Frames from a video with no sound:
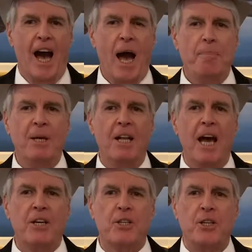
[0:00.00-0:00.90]
Happy
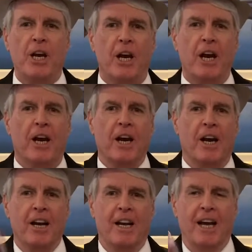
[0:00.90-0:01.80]
last year.
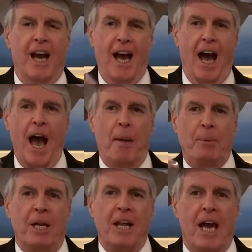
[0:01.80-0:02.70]

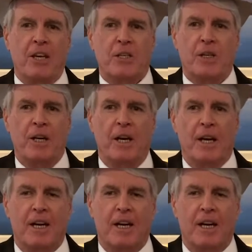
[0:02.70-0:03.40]
Happy last year.